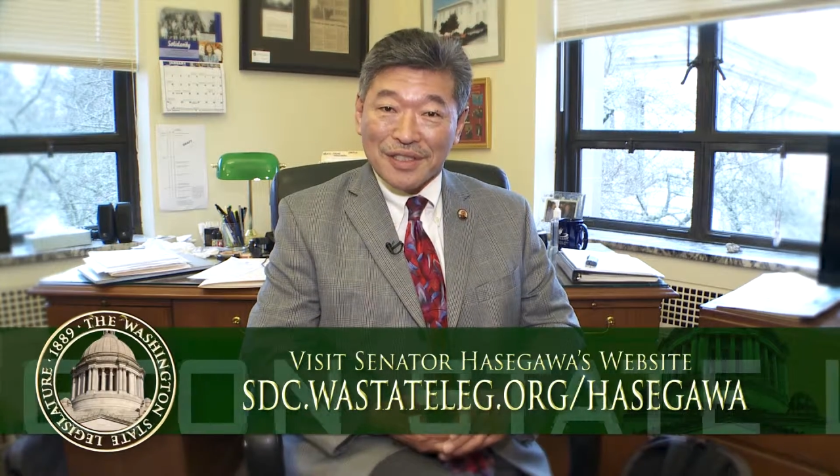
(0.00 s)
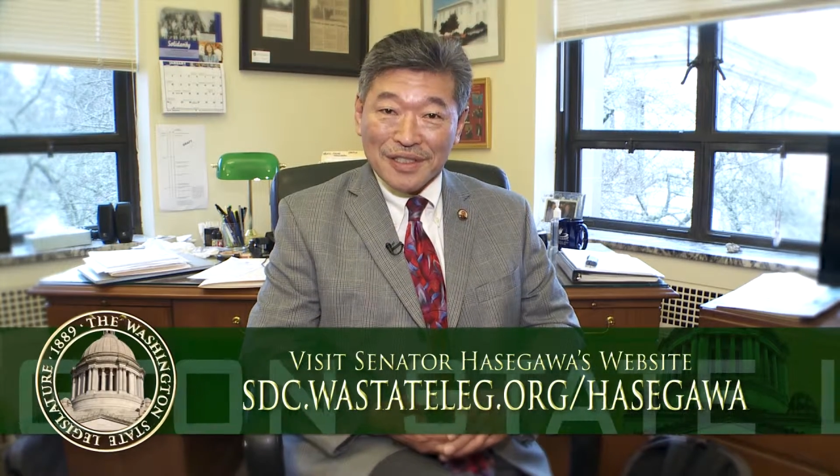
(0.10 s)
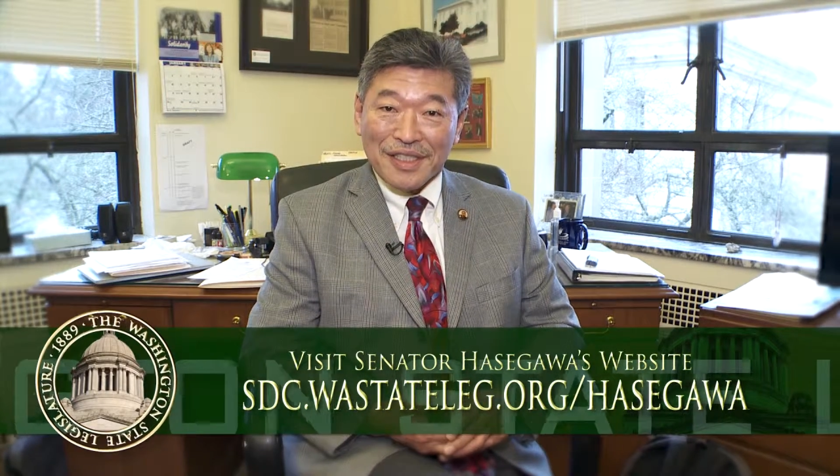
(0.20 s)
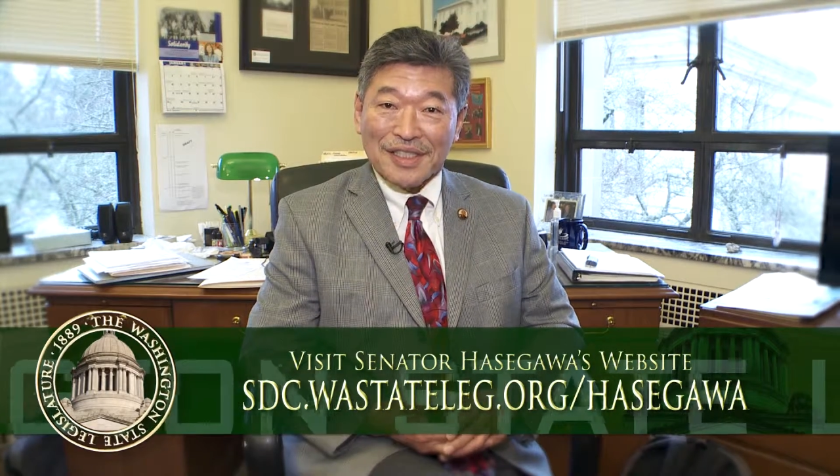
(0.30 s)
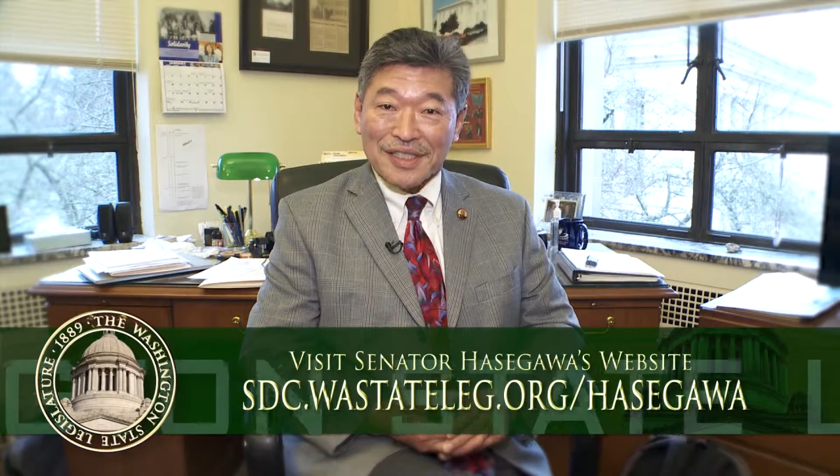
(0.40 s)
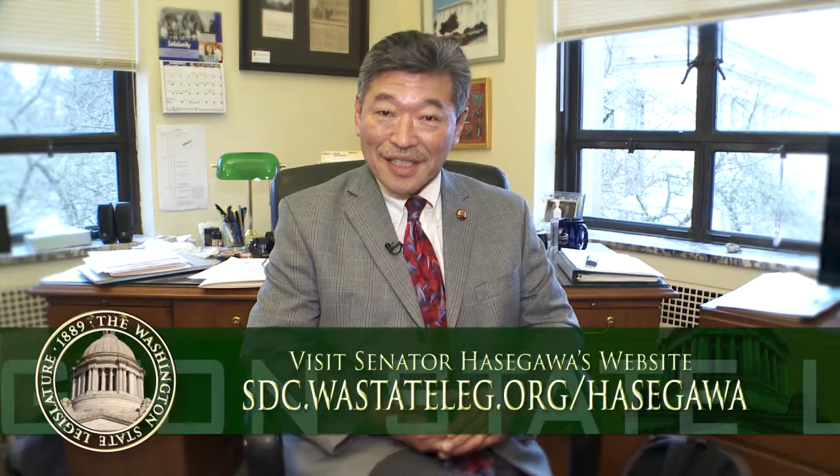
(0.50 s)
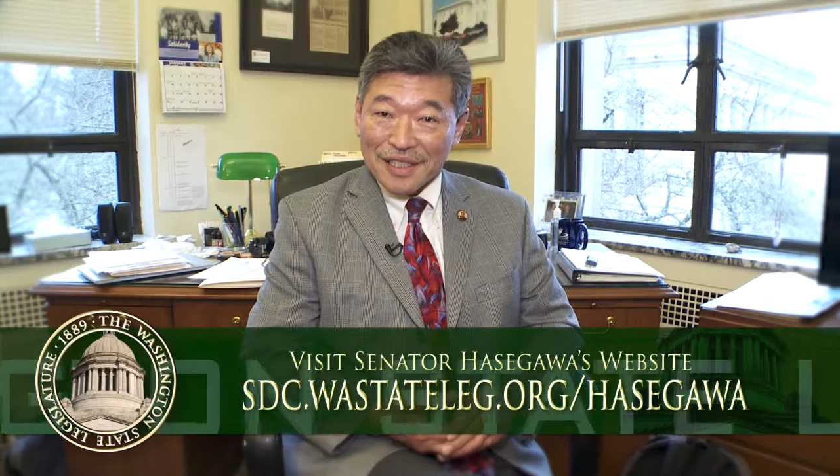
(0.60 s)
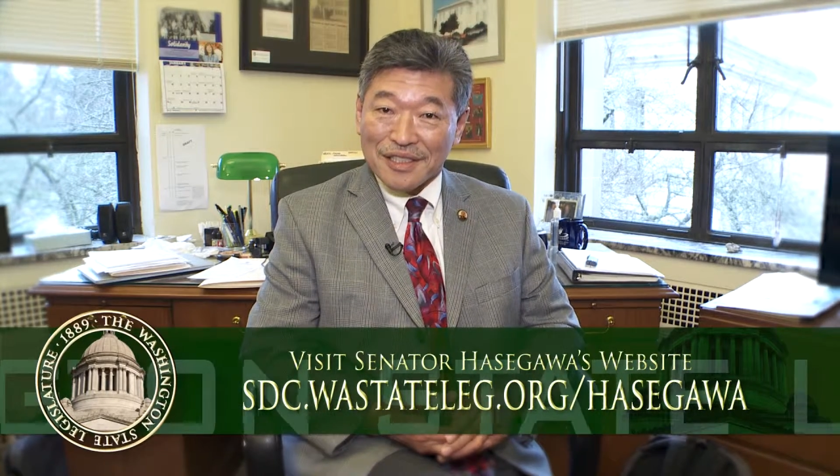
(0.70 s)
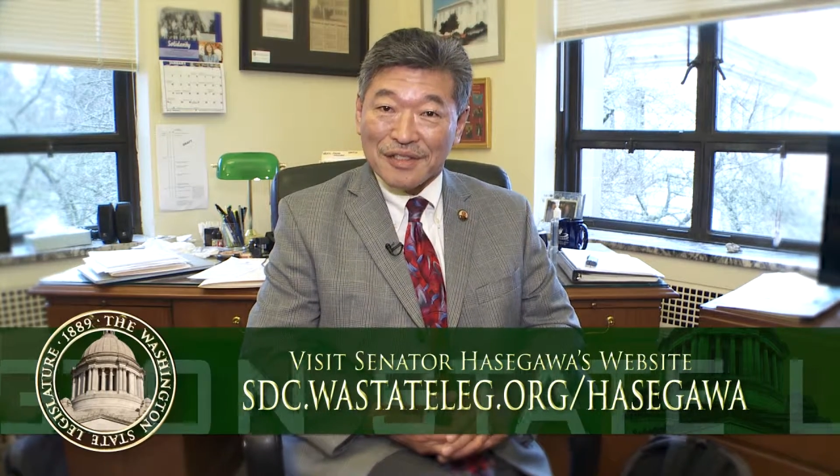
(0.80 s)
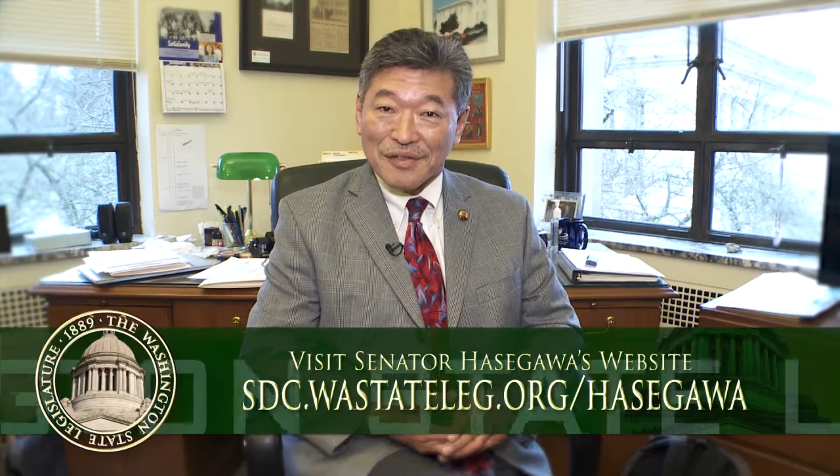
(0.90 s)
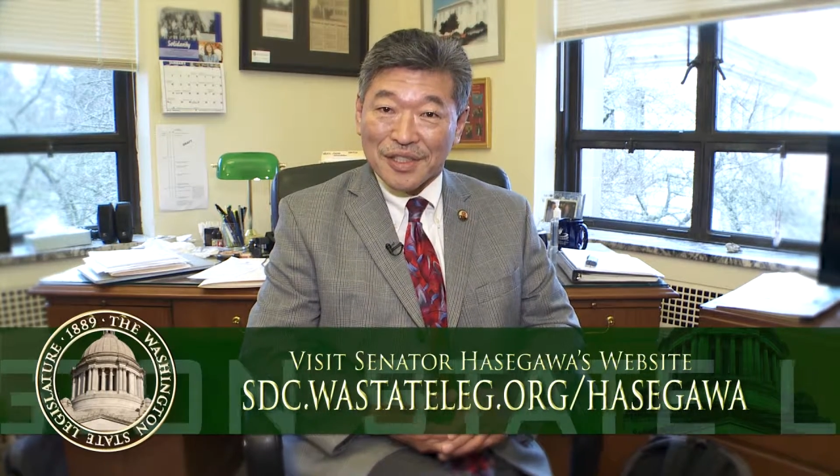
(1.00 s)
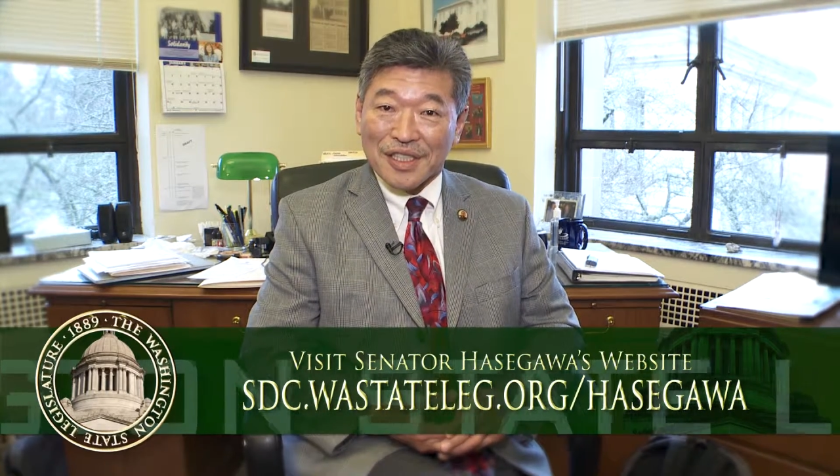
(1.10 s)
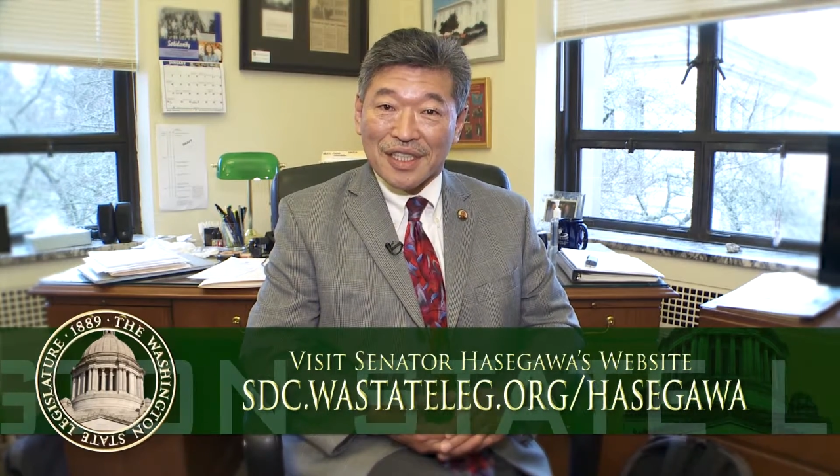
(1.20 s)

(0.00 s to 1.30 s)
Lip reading: your state senator for the